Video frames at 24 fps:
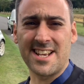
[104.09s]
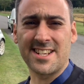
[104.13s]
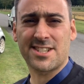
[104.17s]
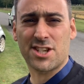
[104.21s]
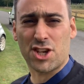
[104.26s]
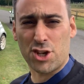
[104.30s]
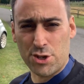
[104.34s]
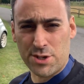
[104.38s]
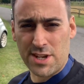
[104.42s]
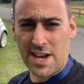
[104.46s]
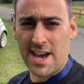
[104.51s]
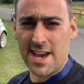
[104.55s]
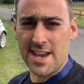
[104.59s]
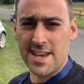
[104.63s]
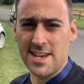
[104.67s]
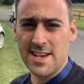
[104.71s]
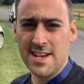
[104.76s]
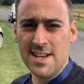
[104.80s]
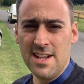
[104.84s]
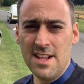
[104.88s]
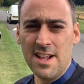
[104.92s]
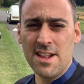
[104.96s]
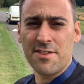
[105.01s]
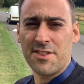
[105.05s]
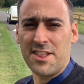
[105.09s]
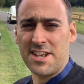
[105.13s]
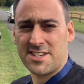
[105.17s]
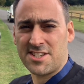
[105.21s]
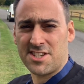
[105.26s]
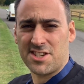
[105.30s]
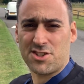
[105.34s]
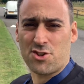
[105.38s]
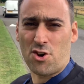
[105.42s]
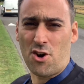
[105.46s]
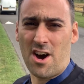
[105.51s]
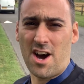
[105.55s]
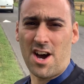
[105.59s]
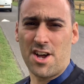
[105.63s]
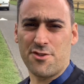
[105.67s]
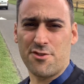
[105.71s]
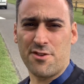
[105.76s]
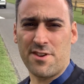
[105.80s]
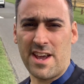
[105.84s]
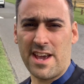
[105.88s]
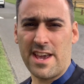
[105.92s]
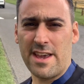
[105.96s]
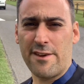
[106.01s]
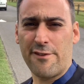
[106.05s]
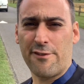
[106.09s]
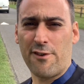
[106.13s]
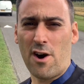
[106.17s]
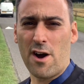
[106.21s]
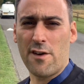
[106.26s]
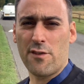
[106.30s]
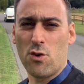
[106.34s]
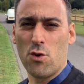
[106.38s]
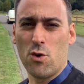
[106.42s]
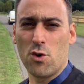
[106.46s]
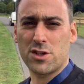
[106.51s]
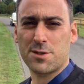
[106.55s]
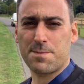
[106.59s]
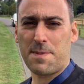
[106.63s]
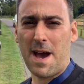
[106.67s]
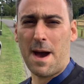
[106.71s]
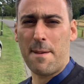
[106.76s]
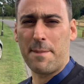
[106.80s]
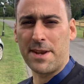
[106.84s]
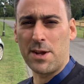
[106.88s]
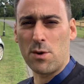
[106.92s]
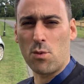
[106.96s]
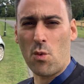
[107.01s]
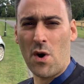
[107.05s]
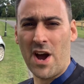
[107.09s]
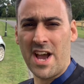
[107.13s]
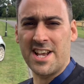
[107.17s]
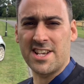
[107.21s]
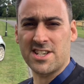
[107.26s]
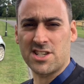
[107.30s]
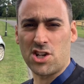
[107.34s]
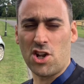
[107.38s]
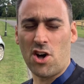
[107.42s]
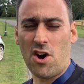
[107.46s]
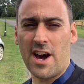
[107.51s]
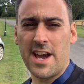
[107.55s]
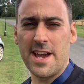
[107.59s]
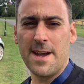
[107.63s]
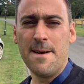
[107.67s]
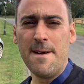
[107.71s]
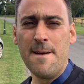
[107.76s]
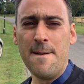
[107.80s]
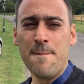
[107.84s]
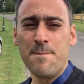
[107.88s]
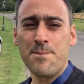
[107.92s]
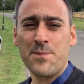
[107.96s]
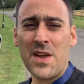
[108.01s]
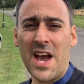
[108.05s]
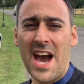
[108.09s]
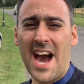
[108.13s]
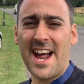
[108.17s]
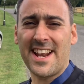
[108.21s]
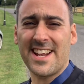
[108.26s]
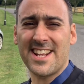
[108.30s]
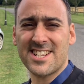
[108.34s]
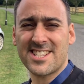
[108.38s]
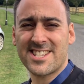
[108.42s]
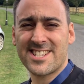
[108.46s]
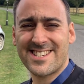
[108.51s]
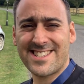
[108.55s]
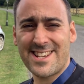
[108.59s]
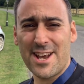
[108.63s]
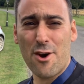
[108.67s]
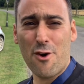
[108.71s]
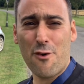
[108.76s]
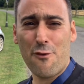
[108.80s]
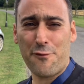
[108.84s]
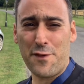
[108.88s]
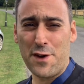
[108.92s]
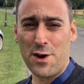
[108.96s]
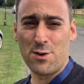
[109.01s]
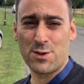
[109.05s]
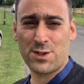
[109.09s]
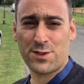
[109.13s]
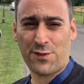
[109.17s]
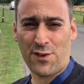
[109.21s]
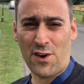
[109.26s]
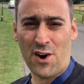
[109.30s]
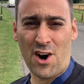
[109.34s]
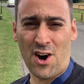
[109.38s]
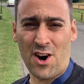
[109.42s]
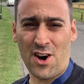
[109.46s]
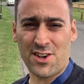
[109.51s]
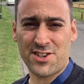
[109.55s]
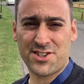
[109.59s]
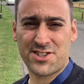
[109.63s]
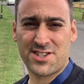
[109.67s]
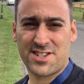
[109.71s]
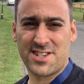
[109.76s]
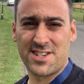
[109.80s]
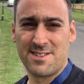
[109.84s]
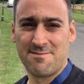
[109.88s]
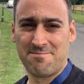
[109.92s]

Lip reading: Today, this has got 185 horsepower, but it weighs light and it still feels fast.